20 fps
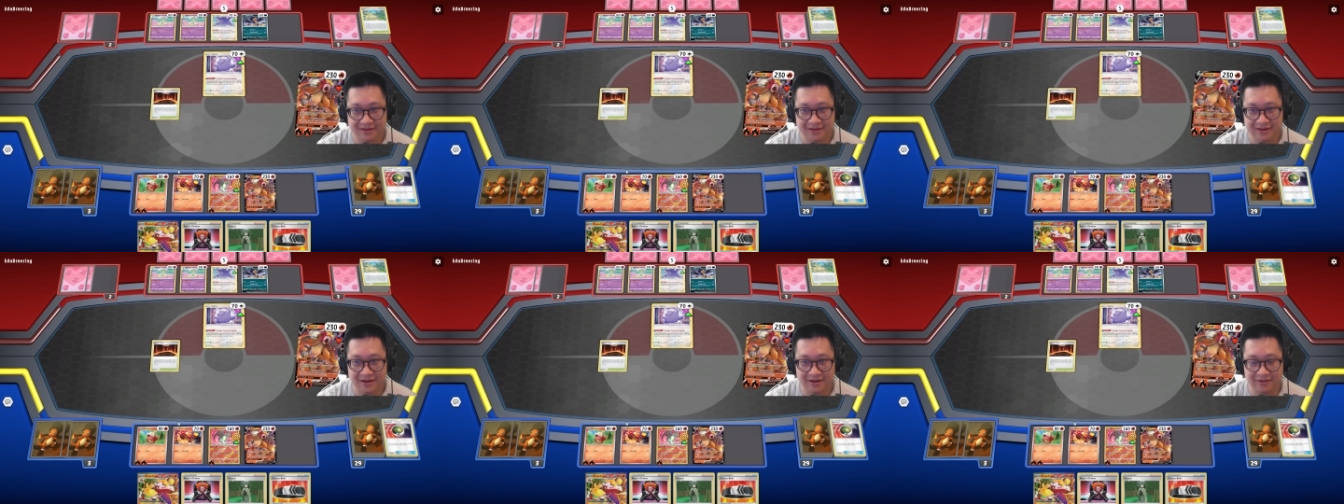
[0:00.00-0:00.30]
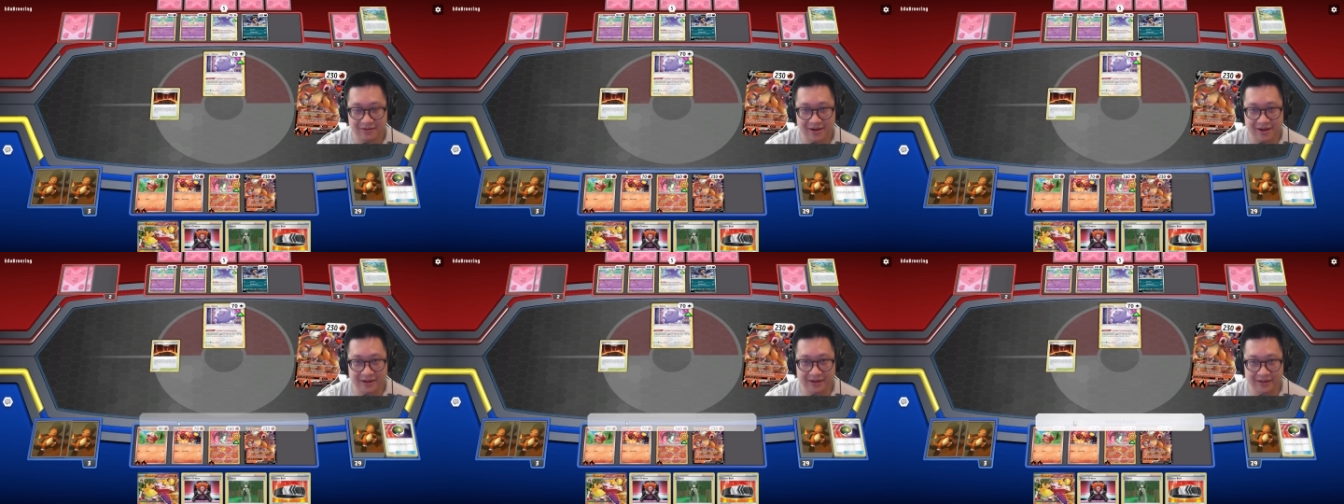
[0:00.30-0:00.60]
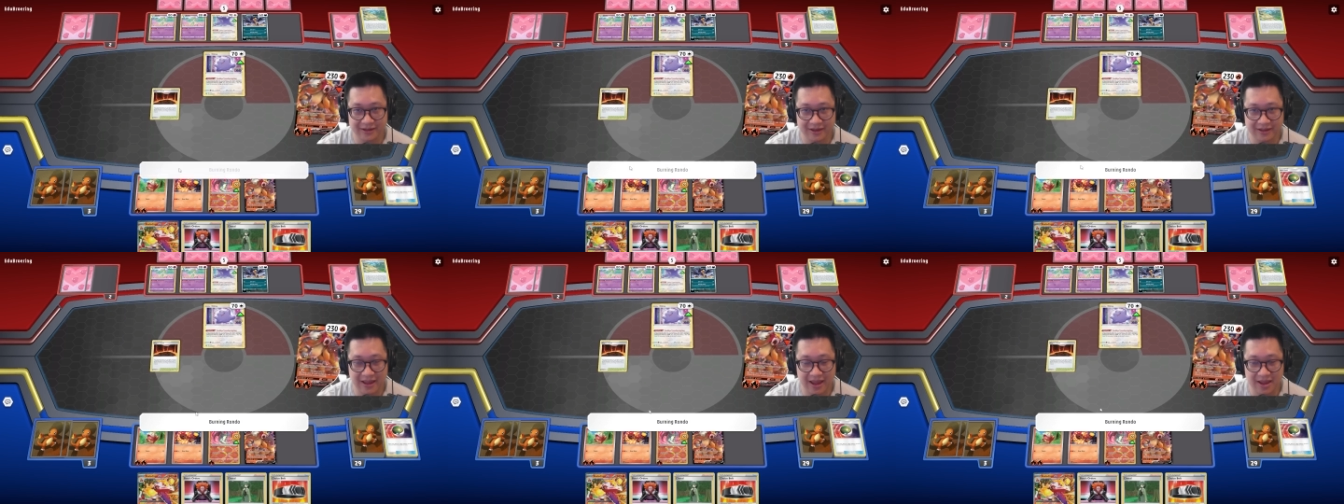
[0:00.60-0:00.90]
Alrighty
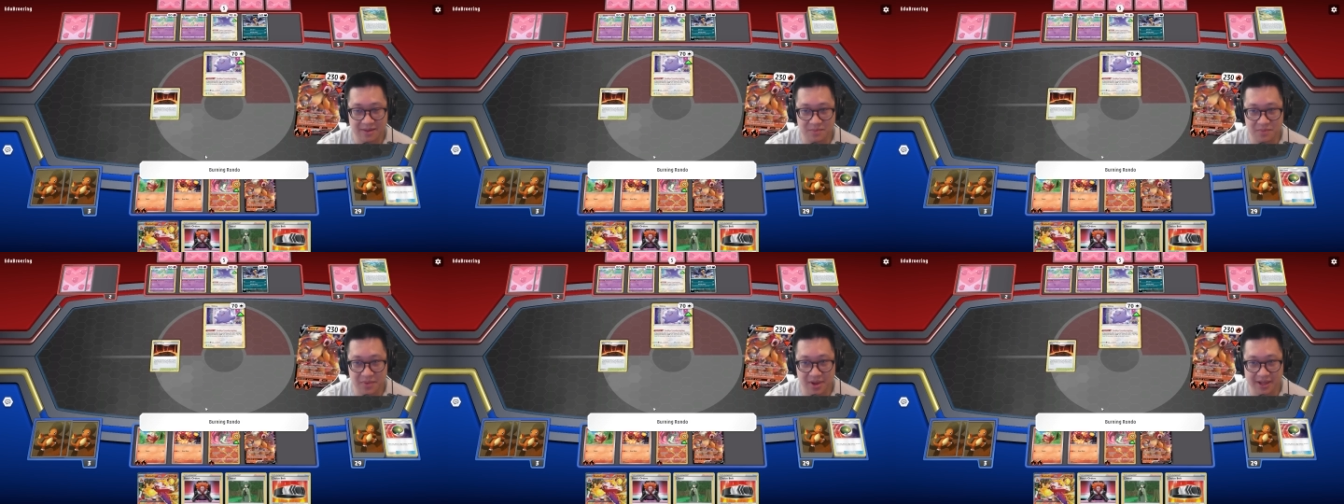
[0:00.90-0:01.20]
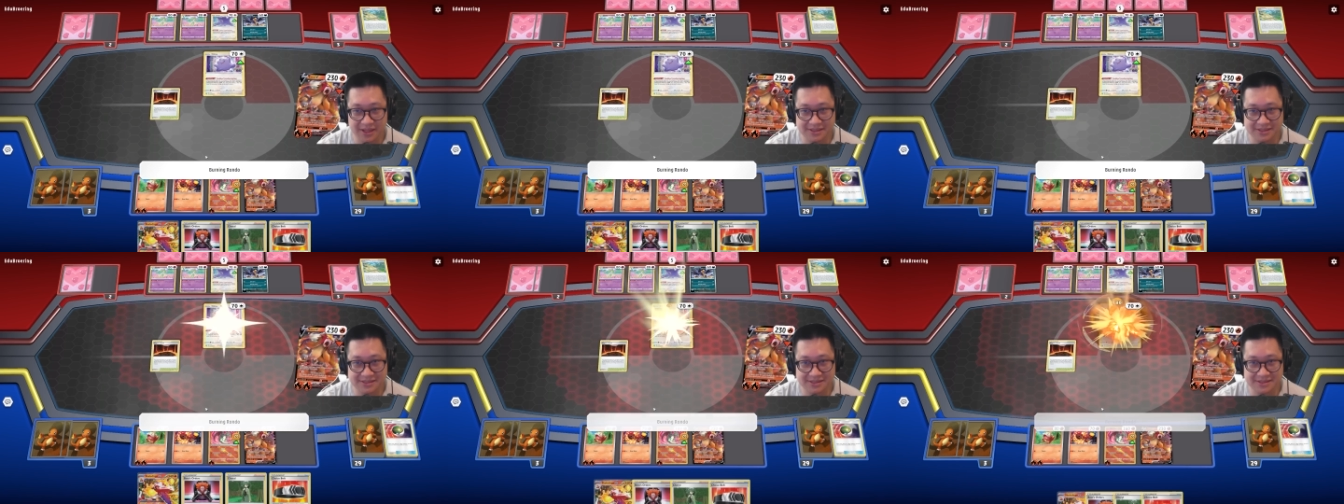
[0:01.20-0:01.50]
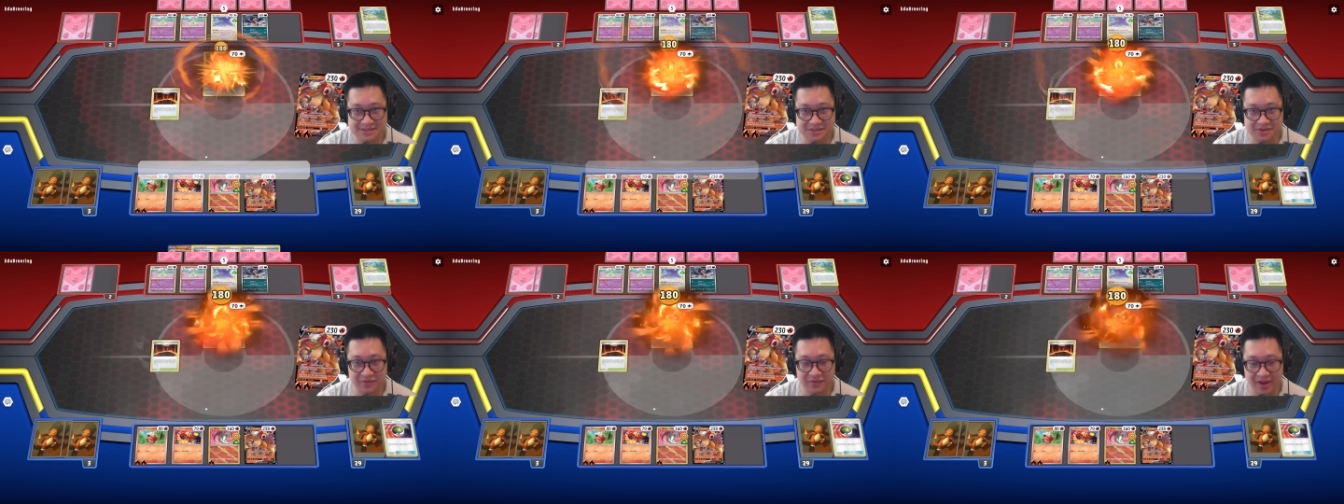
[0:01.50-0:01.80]
then, I might
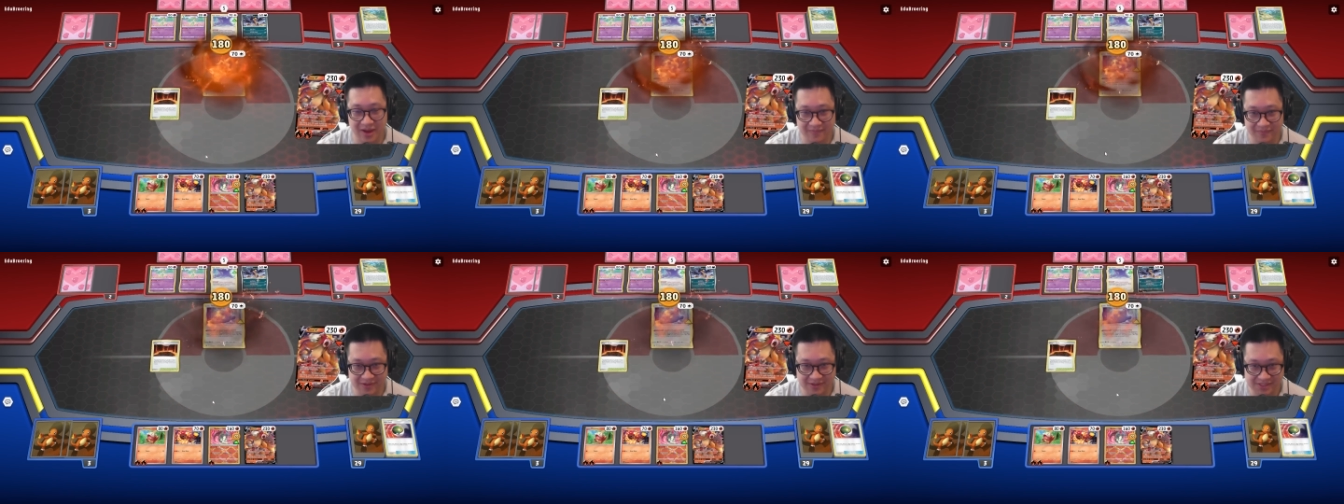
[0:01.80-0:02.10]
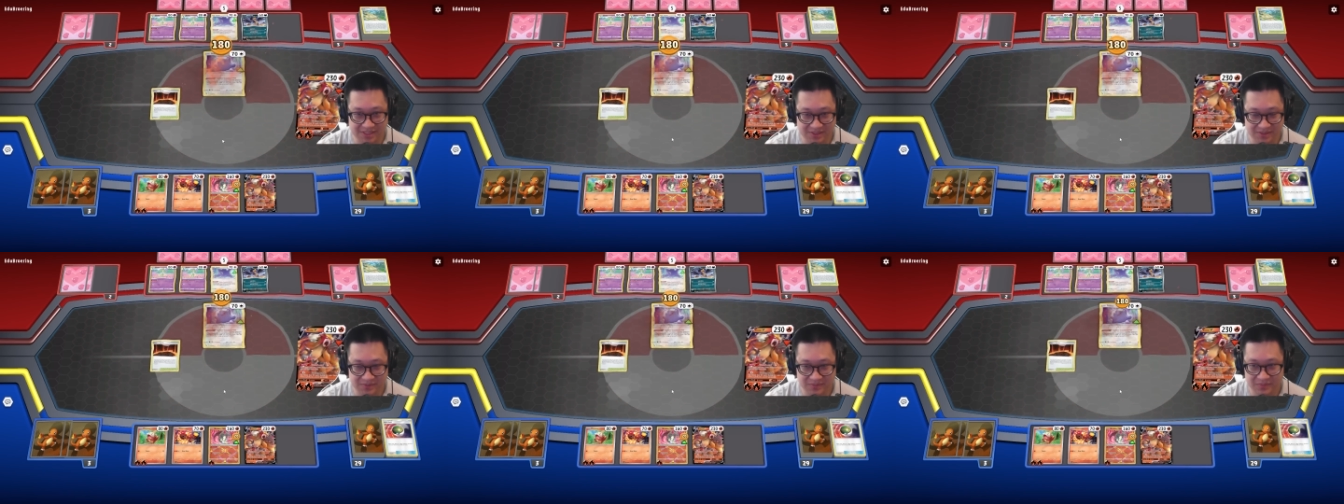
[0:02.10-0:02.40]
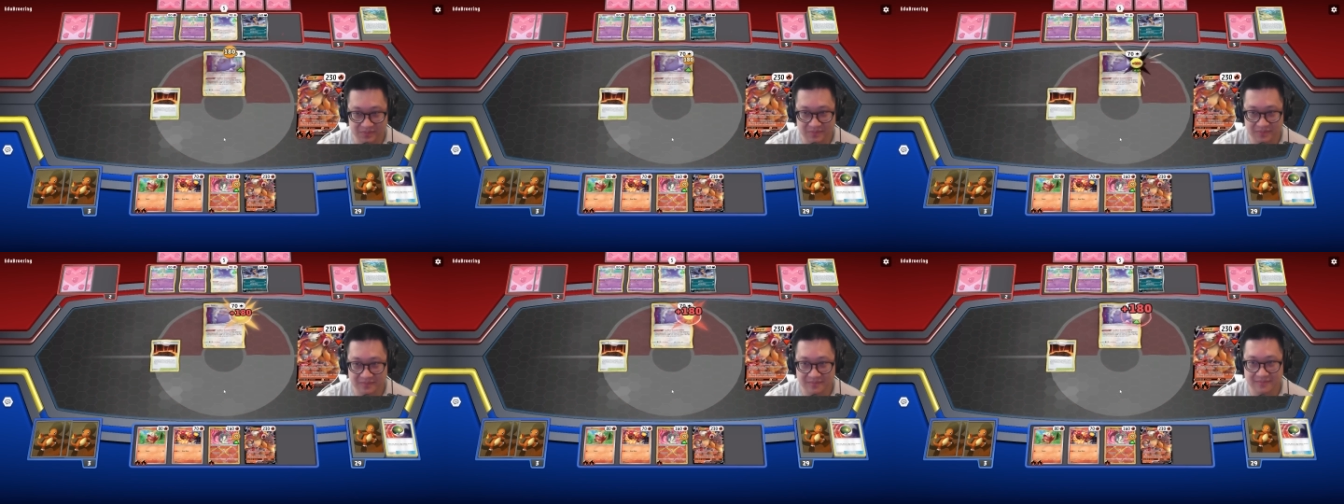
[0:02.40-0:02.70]
survive
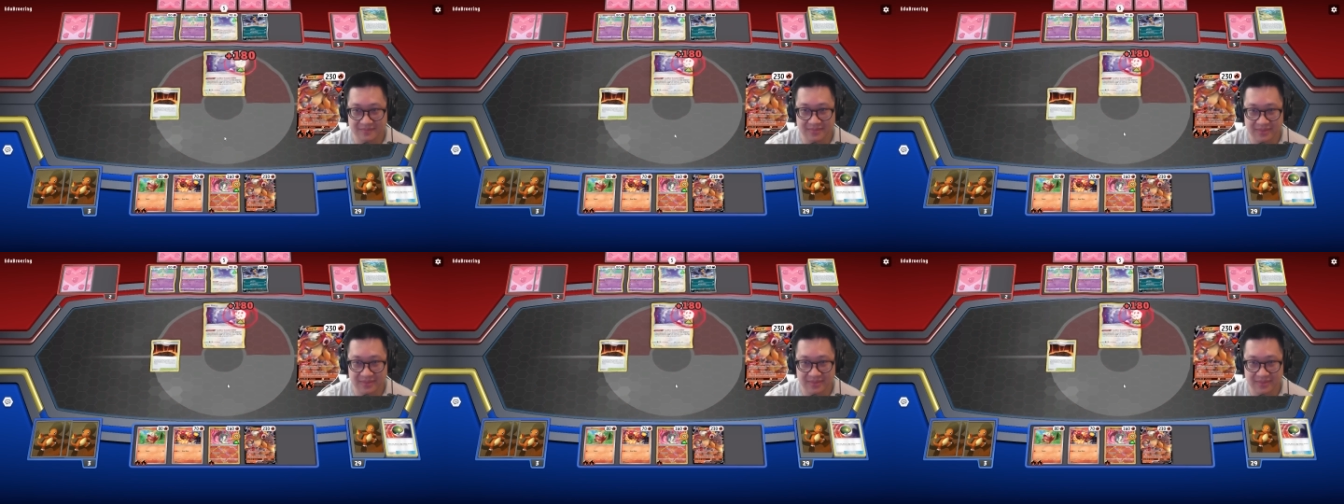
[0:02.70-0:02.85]
this.